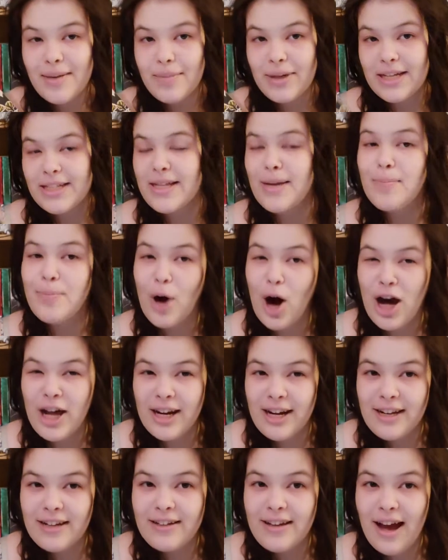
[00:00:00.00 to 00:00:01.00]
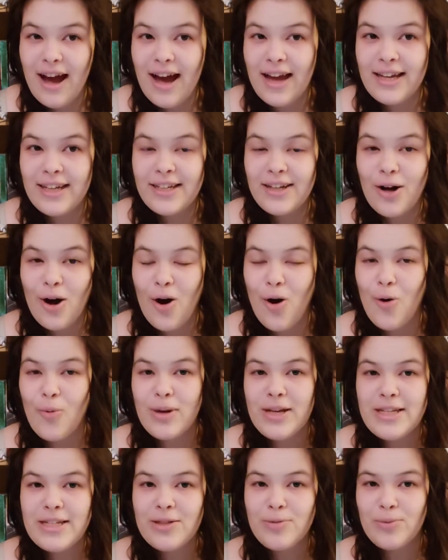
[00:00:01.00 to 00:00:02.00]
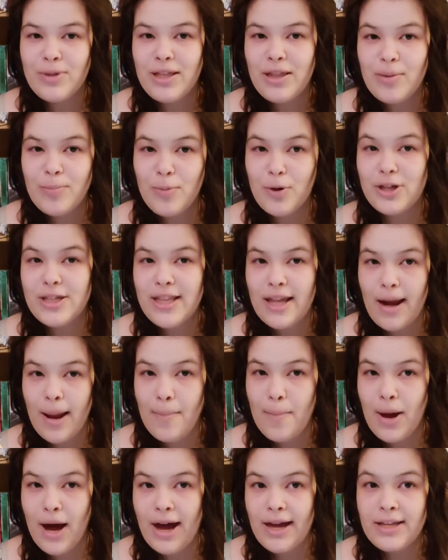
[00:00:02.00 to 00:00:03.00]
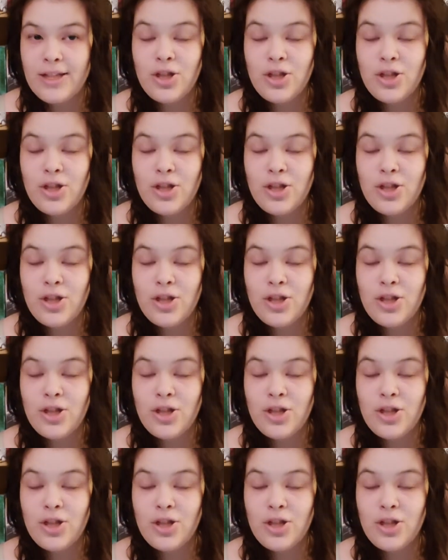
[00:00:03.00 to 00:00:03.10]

Because I bought it. I always read the books that I buy,